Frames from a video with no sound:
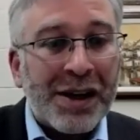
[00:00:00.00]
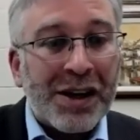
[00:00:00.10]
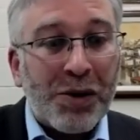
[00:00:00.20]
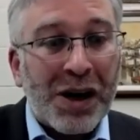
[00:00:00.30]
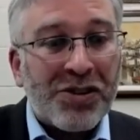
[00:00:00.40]

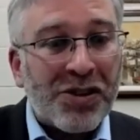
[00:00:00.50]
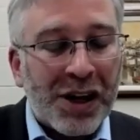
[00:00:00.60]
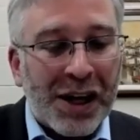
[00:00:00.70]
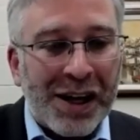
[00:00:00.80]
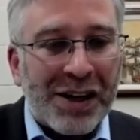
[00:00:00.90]
you
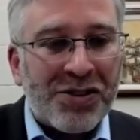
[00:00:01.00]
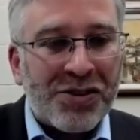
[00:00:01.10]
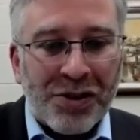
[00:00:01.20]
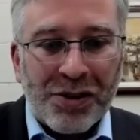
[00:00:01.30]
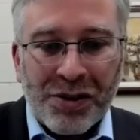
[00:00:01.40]
actually
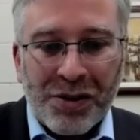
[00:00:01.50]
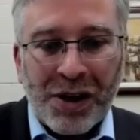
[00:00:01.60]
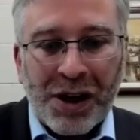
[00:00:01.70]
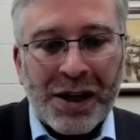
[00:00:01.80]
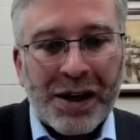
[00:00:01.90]
answered
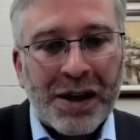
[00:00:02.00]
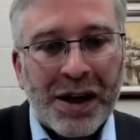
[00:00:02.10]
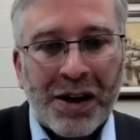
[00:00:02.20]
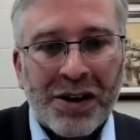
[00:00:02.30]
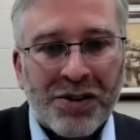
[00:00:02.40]

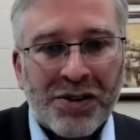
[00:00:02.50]
Ellen's